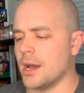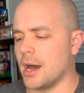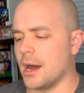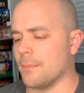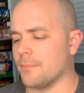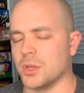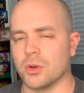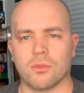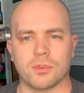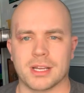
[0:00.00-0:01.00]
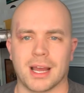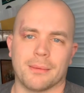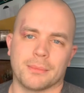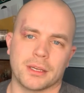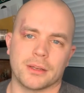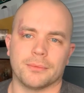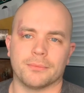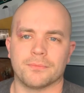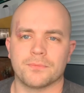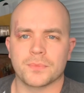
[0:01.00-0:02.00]
you know, over time
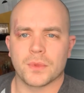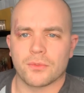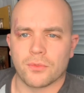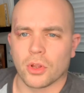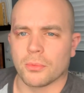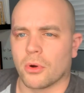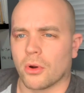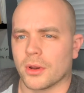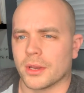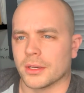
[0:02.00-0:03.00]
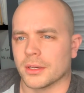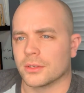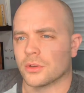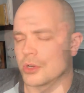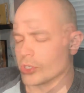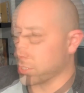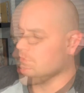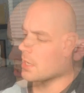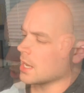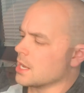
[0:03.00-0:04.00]
can fall apart and cause you
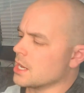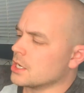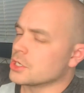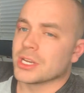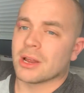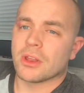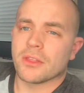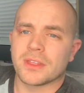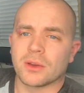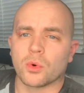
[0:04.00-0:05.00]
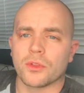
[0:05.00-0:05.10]
some issues. So now another thing